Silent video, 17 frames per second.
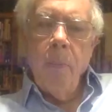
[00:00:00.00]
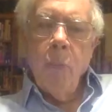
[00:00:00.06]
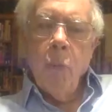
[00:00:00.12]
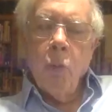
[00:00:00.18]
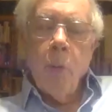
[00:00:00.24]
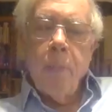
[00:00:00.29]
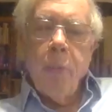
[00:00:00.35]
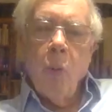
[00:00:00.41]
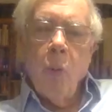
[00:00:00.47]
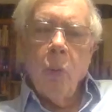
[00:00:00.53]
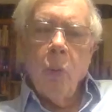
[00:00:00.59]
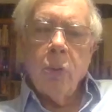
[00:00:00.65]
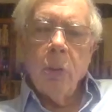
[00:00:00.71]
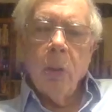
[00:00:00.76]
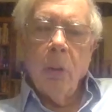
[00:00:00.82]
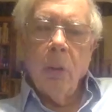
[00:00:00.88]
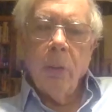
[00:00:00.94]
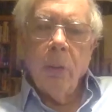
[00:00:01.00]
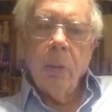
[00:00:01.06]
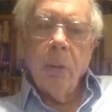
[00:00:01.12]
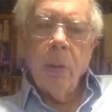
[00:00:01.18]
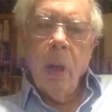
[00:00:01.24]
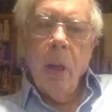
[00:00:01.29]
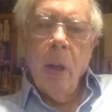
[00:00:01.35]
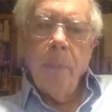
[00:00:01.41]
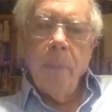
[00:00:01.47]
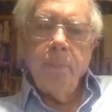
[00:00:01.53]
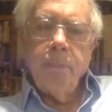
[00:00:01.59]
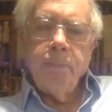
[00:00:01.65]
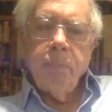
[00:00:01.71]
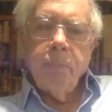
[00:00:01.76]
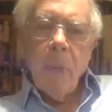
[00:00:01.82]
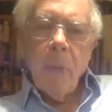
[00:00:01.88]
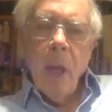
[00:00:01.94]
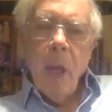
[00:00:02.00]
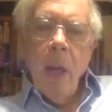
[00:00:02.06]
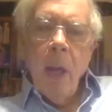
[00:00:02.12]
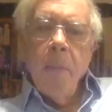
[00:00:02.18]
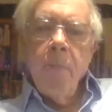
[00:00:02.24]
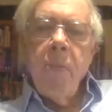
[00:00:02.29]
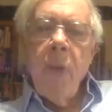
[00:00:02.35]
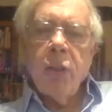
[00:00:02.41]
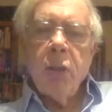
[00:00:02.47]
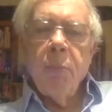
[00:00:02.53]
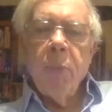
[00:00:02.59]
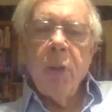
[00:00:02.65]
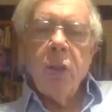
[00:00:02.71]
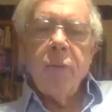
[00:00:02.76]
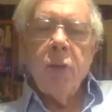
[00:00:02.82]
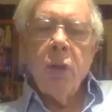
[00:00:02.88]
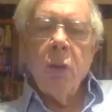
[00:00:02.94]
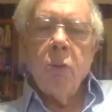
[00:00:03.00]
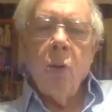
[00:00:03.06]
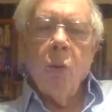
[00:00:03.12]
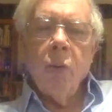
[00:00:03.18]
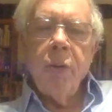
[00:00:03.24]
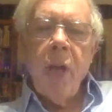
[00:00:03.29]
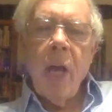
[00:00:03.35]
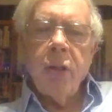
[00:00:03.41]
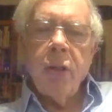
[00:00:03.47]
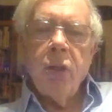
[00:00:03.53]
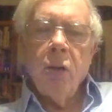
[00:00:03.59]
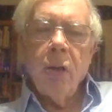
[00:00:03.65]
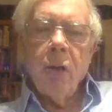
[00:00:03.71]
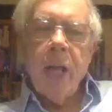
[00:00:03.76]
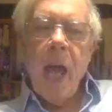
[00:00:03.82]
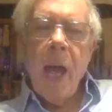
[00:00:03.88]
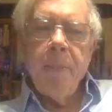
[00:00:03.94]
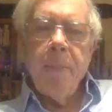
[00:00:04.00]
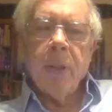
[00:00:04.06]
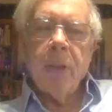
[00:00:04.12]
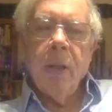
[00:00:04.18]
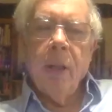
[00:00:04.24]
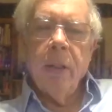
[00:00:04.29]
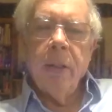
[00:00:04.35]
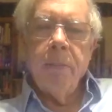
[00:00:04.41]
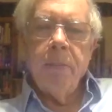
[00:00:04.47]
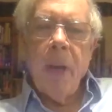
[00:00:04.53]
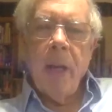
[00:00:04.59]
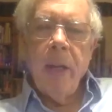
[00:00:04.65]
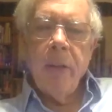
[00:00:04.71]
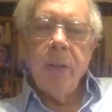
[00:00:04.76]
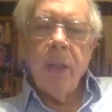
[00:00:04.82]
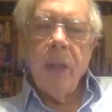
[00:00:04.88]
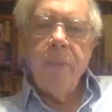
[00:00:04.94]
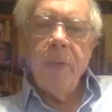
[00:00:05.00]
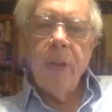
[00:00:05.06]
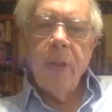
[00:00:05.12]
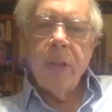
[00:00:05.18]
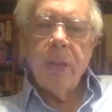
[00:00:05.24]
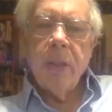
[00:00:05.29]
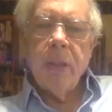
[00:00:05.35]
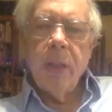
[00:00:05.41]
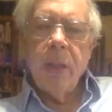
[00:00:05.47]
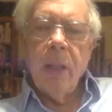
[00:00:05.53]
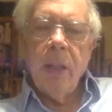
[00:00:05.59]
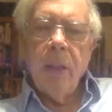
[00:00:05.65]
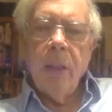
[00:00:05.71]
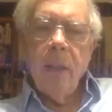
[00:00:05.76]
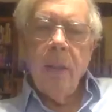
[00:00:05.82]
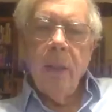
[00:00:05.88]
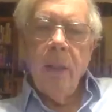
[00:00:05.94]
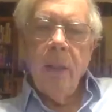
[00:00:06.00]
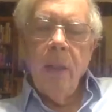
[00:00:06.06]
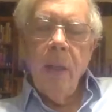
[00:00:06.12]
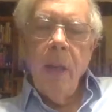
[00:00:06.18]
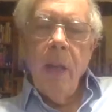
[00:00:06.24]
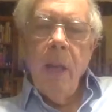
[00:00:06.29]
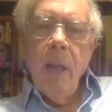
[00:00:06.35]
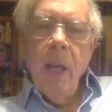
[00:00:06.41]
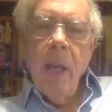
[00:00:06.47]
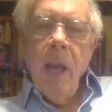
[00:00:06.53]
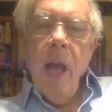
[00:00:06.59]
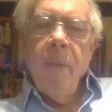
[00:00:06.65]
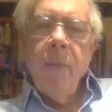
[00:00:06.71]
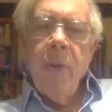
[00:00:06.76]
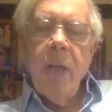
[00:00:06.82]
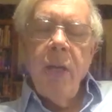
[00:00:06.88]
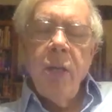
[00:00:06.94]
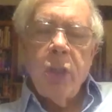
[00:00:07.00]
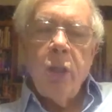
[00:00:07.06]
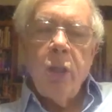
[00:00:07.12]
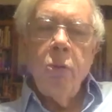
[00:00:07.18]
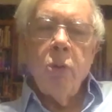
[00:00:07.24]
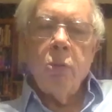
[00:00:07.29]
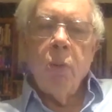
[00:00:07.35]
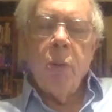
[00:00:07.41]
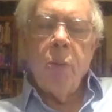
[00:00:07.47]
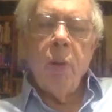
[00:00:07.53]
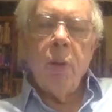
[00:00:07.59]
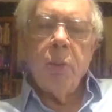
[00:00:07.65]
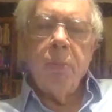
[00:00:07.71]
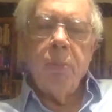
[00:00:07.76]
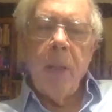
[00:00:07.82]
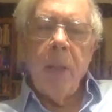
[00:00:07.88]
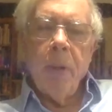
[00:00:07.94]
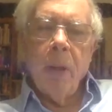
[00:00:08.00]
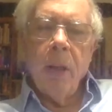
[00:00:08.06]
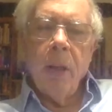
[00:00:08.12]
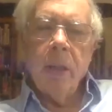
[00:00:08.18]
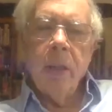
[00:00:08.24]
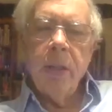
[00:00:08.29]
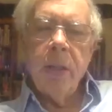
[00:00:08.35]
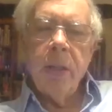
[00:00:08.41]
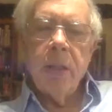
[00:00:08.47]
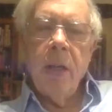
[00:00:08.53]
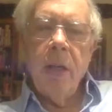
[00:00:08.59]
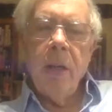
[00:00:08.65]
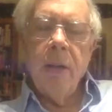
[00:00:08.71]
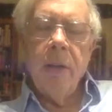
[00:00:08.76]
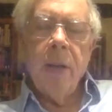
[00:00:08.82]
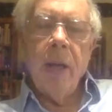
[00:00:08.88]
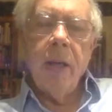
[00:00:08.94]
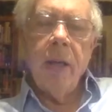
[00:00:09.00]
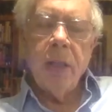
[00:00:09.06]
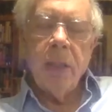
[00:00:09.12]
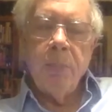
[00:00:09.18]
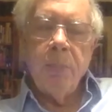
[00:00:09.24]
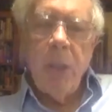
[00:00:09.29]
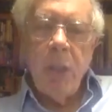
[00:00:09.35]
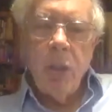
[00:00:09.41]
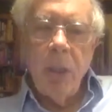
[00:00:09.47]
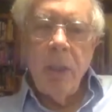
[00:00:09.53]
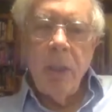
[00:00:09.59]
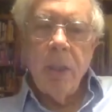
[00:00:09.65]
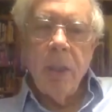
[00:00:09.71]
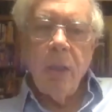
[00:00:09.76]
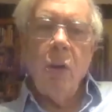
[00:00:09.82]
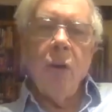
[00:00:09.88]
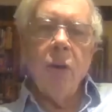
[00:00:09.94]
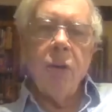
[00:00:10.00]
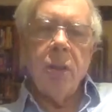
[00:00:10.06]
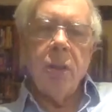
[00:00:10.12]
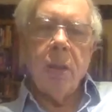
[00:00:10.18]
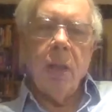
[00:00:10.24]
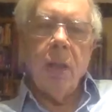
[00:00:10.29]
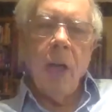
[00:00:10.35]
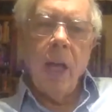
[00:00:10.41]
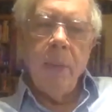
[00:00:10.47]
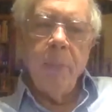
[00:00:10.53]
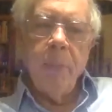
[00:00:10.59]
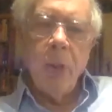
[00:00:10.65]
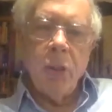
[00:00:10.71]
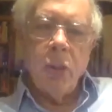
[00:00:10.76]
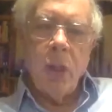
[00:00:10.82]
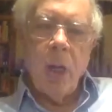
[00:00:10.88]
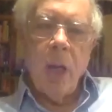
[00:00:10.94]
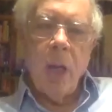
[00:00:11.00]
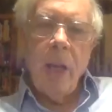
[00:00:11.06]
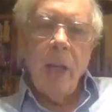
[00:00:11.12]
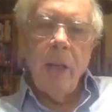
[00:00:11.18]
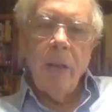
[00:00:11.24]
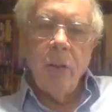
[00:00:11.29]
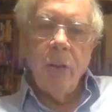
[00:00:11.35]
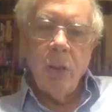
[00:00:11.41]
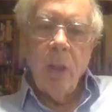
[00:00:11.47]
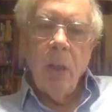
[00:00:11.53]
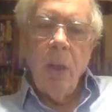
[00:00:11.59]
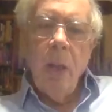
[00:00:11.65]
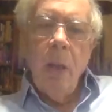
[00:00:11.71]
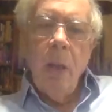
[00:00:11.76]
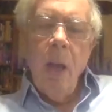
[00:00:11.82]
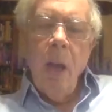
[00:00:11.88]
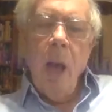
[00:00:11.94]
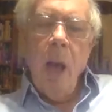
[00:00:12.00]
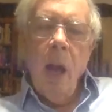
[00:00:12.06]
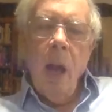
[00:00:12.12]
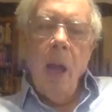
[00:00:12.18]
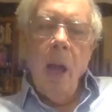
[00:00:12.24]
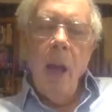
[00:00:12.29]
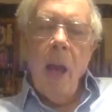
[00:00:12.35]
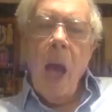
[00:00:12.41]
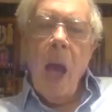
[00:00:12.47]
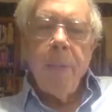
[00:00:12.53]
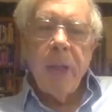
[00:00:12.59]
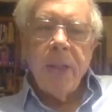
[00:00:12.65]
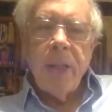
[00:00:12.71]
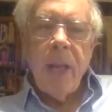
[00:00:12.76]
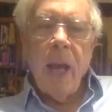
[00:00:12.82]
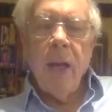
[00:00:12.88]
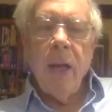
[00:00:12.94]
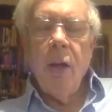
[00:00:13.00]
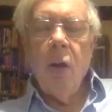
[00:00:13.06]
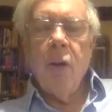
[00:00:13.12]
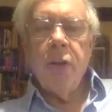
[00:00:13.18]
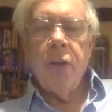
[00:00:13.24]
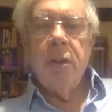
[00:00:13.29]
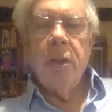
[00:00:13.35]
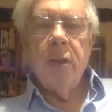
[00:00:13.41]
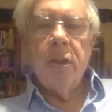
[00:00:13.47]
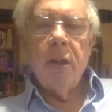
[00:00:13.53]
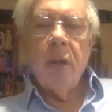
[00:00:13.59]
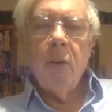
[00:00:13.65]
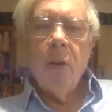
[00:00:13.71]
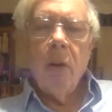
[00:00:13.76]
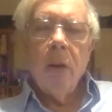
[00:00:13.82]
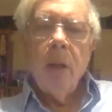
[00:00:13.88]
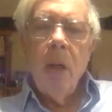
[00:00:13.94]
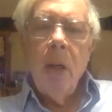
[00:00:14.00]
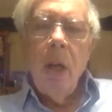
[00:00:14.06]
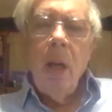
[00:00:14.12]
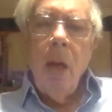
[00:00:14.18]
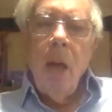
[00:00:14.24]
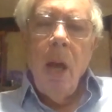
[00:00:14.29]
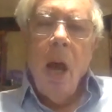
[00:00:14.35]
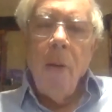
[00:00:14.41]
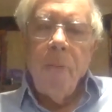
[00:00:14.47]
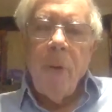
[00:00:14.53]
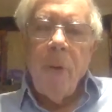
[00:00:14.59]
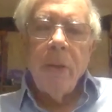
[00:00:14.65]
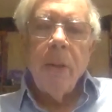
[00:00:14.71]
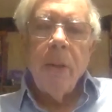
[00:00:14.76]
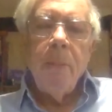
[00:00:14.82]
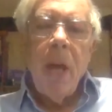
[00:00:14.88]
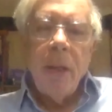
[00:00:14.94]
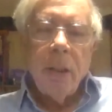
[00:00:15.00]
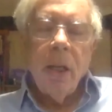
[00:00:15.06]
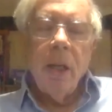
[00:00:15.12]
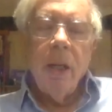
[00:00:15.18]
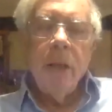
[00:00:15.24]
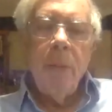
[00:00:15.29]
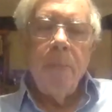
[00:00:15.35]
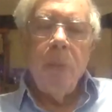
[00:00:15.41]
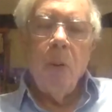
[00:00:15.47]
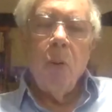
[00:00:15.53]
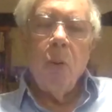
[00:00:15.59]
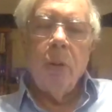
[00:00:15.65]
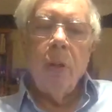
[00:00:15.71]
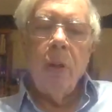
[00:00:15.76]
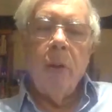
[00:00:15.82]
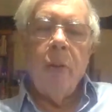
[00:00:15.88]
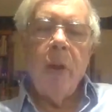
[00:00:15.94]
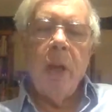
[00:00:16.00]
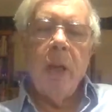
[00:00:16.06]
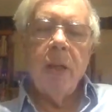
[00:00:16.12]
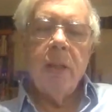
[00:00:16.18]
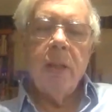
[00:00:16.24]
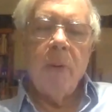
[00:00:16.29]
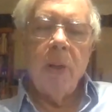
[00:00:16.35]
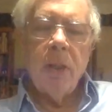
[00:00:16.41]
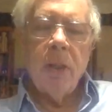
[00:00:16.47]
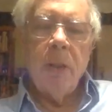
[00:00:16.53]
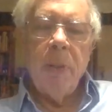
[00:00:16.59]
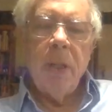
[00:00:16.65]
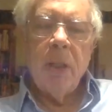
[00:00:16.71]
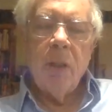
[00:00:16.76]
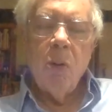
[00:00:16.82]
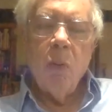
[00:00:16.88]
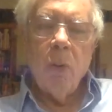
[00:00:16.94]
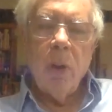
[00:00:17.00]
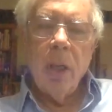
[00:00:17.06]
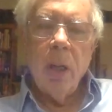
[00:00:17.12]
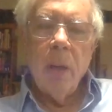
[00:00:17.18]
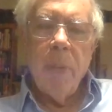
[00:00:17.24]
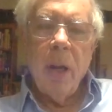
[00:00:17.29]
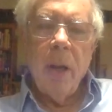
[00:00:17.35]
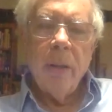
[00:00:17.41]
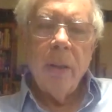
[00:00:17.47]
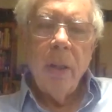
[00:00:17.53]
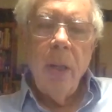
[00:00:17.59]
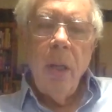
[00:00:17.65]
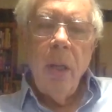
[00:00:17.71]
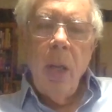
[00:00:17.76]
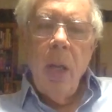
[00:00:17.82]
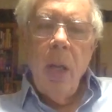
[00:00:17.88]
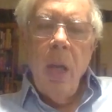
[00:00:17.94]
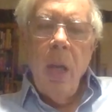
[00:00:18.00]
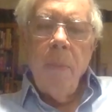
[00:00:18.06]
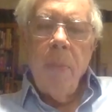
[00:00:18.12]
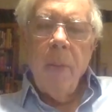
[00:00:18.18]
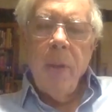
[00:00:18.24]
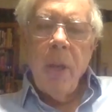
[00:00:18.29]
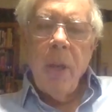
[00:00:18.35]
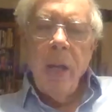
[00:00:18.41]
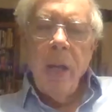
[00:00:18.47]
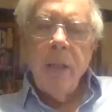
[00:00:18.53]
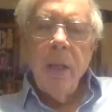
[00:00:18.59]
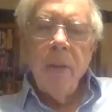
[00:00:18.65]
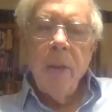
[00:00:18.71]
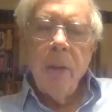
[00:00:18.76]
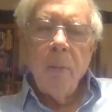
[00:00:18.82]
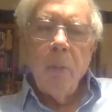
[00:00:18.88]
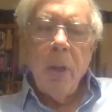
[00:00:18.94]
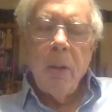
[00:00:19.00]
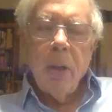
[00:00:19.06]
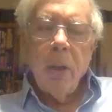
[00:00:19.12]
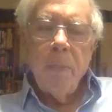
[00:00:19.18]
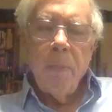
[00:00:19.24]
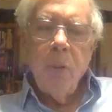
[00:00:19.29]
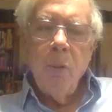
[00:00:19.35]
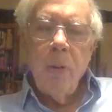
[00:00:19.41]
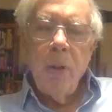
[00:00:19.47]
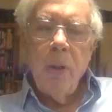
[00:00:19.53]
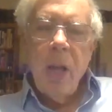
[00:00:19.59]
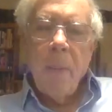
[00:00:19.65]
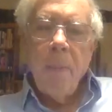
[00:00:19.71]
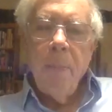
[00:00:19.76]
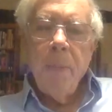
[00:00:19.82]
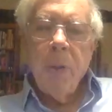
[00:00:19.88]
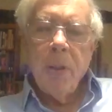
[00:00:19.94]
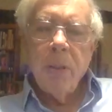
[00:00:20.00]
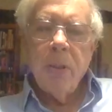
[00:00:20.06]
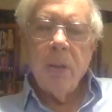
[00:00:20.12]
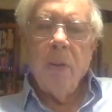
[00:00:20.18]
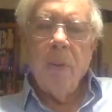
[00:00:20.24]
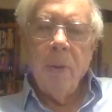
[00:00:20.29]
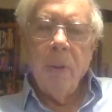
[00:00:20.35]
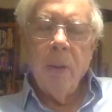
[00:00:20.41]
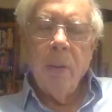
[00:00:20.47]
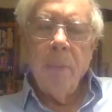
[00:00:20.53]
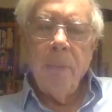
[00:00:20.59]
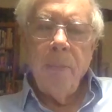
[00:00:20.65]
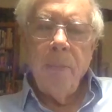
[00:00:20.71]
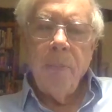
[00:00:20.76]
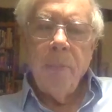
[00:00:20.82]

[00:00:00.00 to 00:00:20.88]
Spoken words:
report on measurement of so-called natural capital and biodiversity. And the issues with which people are concerned, their species lost, climate change, habitat loss, and so on, are fundamental and important things for us to be talking about. But the idea that we can put numbers on them